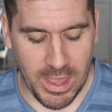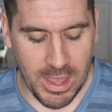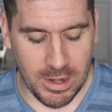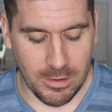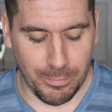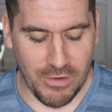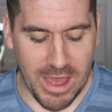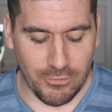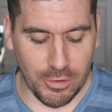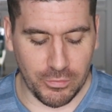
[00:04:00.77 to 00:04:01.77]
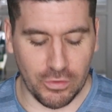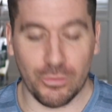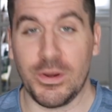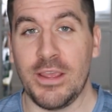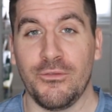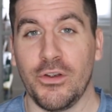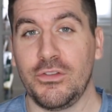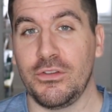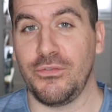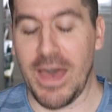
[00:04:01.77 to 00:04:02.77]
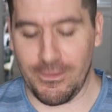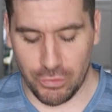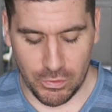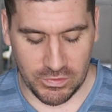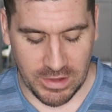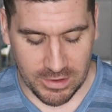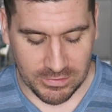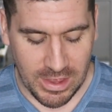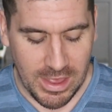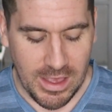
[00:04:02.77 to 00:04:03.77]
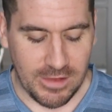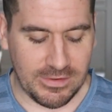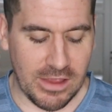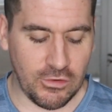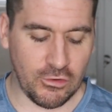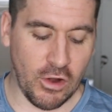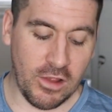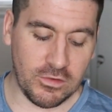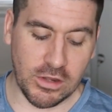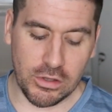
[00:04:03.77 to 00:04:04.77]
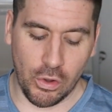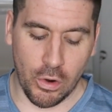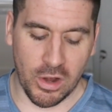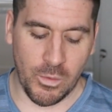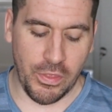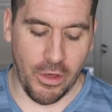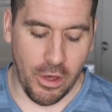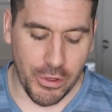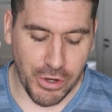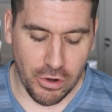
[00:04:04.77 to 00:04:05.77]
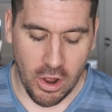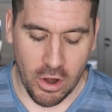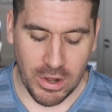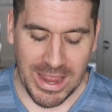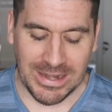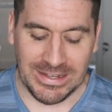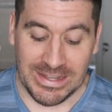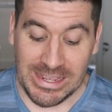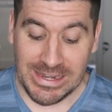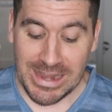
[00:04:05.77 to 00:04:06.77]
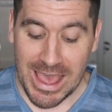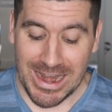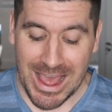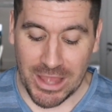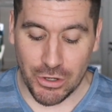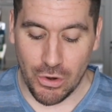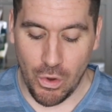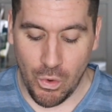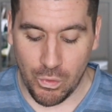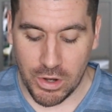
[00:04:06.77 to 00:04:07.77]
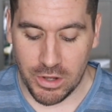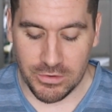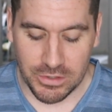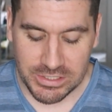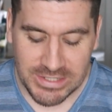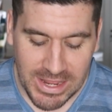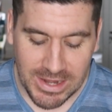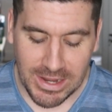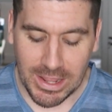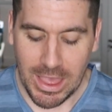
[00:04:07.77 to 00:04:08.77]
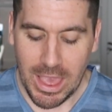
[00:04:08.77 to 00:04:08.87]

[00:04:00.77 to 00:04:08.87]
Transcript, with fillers: in Proverbs 3, verses 5 through 6, it says, Trust in the Lord with all your heart and lean not on your own understanding.